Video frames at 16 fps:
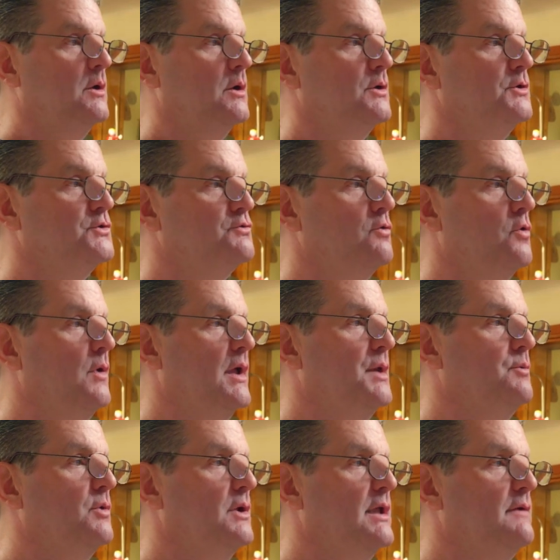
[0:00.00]
Control
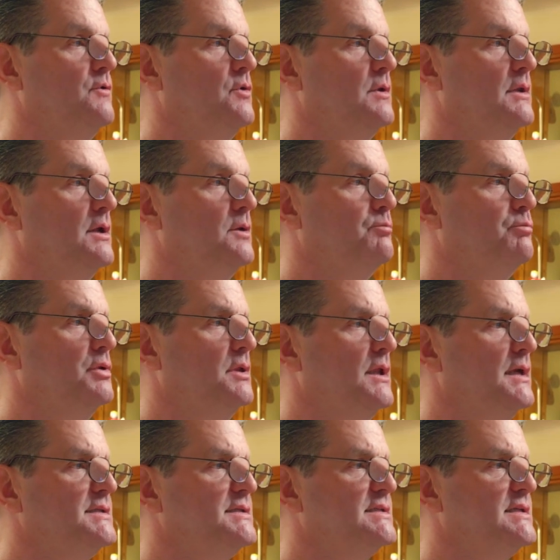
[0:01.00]
N will give you a little
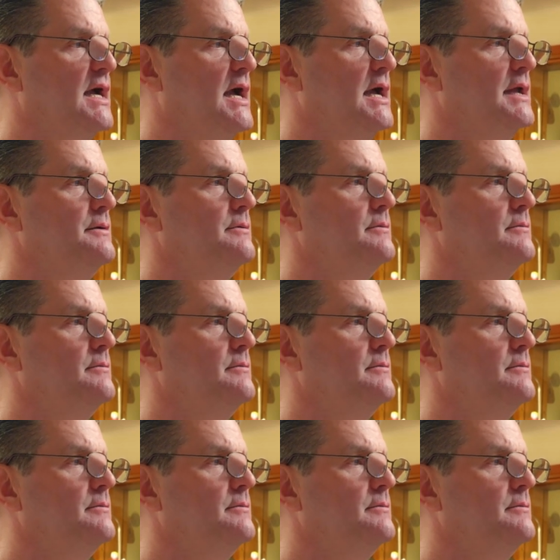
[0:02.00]
plus sign,